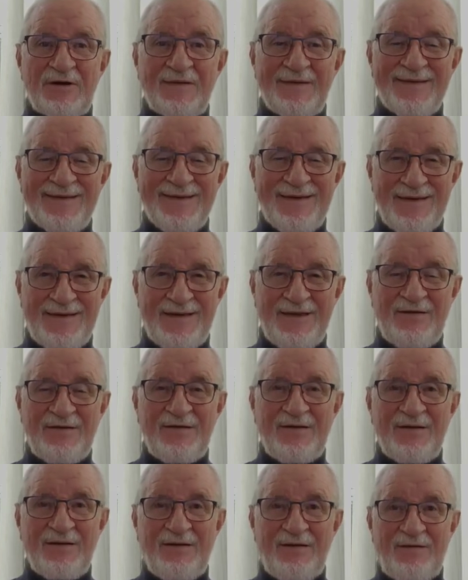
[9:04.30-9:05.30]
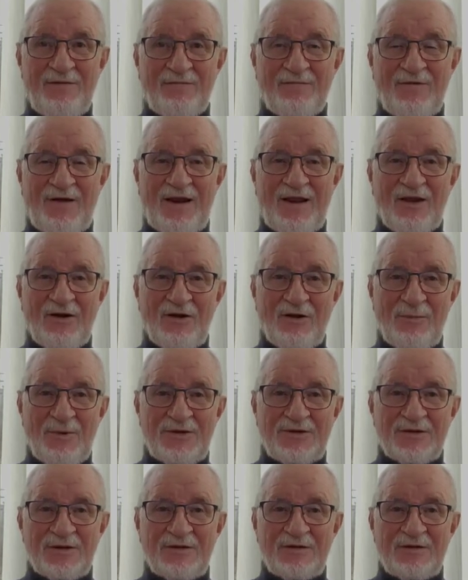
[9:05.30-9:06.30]
for the camera in
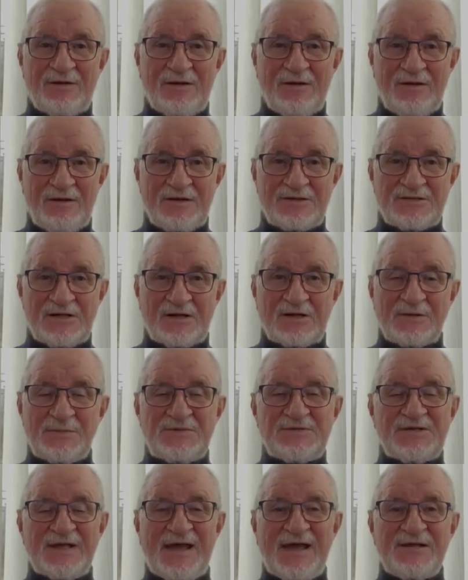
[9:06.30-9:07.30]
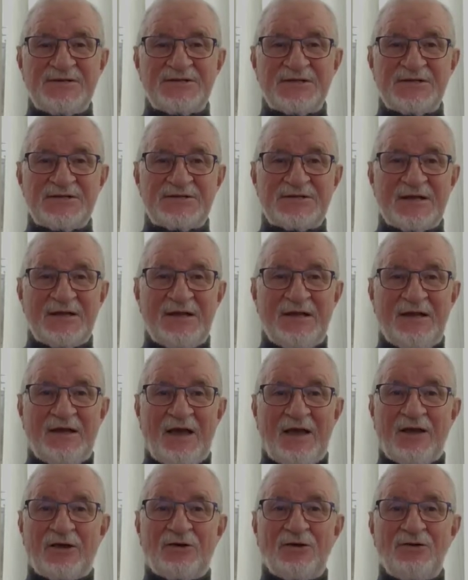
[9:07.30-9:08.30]
very limited
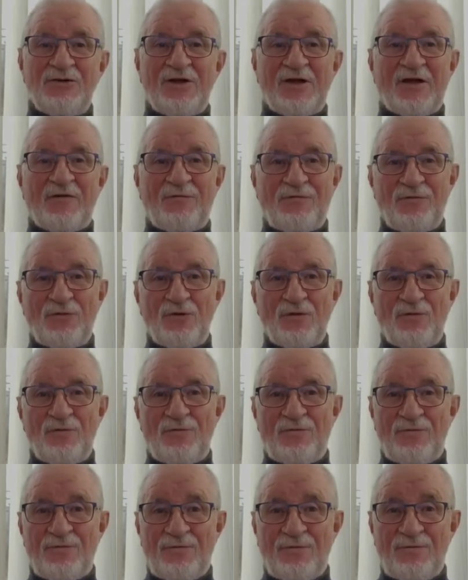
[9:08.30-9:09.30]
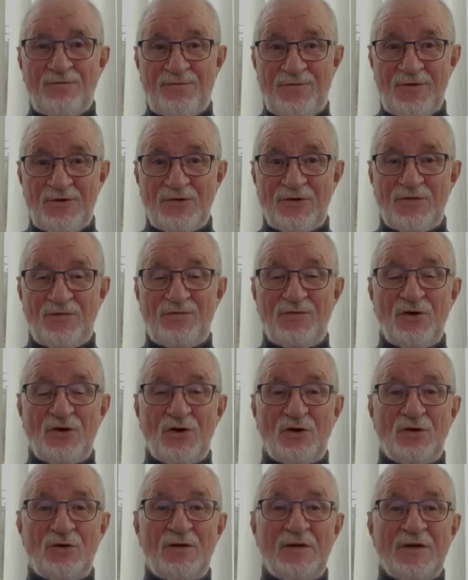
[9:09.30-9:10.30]
circumstances, I couldn't get a full
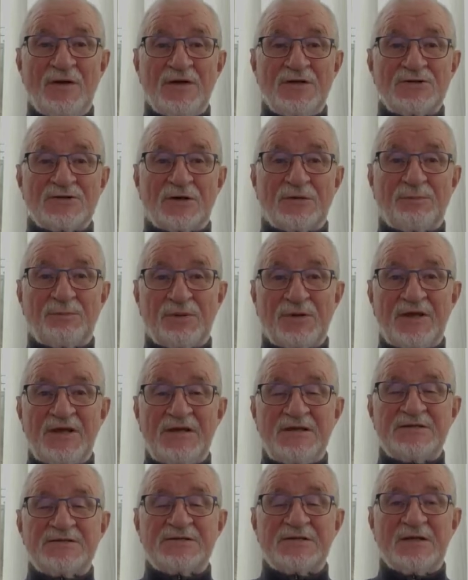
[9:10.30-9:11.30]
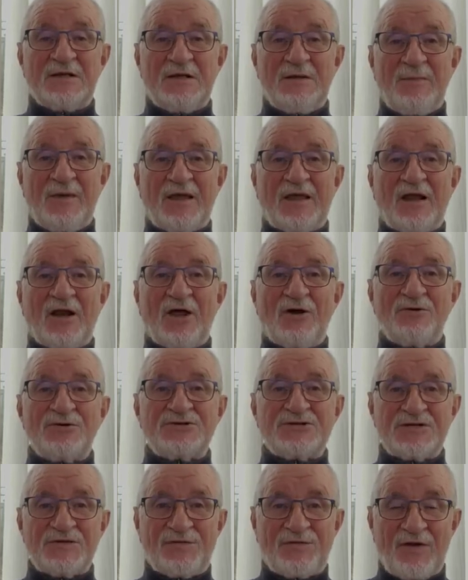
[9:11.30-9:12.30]
field of view, so
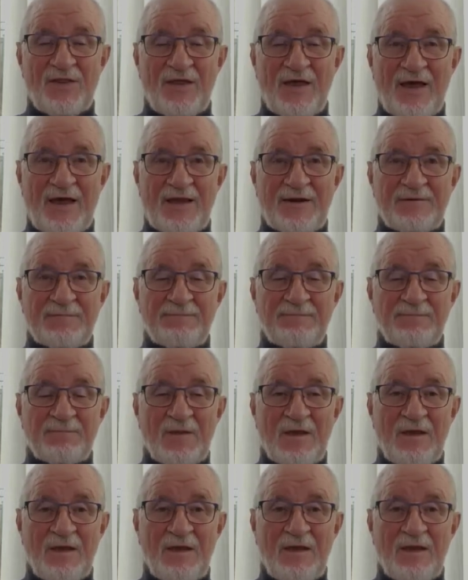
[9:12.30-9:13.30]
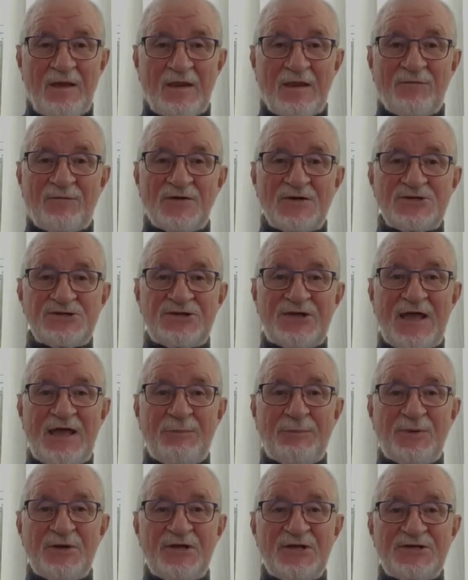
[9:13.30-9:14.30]
please make allowances for that.
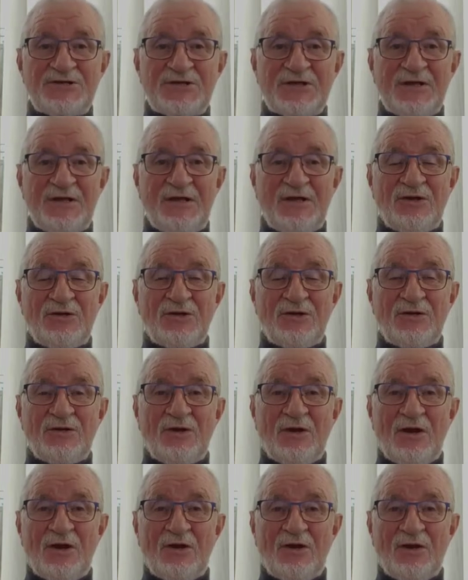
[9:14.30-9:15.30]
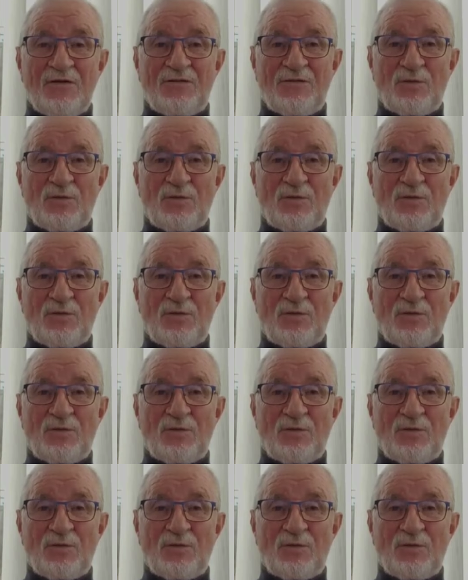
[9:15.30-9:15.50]
The first step is